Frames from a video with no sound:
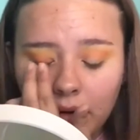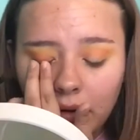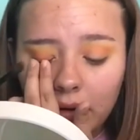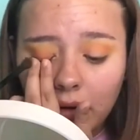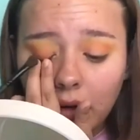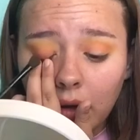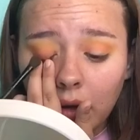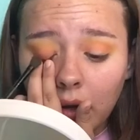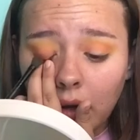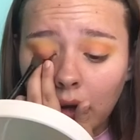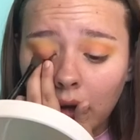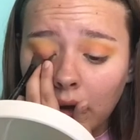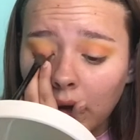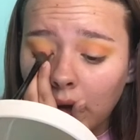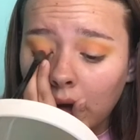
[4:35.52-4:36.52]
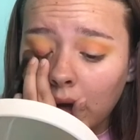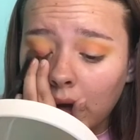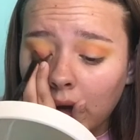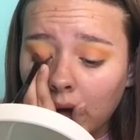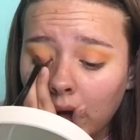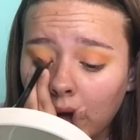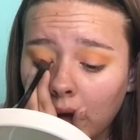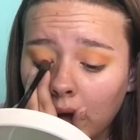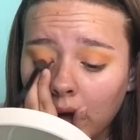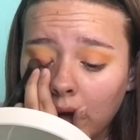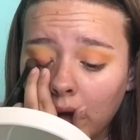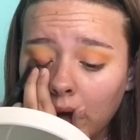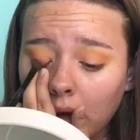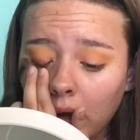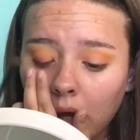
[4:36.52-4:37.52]

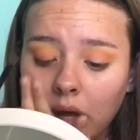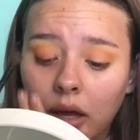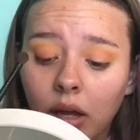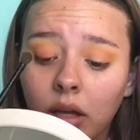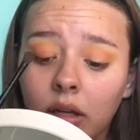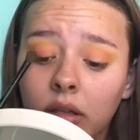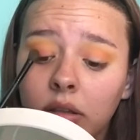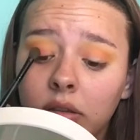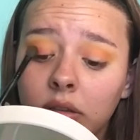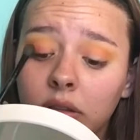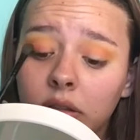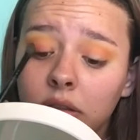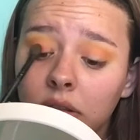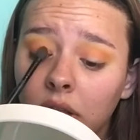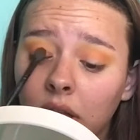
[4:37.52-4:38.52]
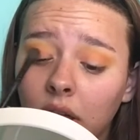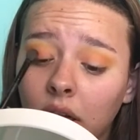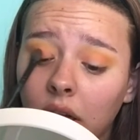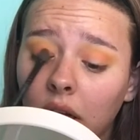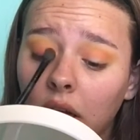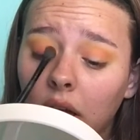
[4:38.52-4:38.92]
No one is speaking in this clip.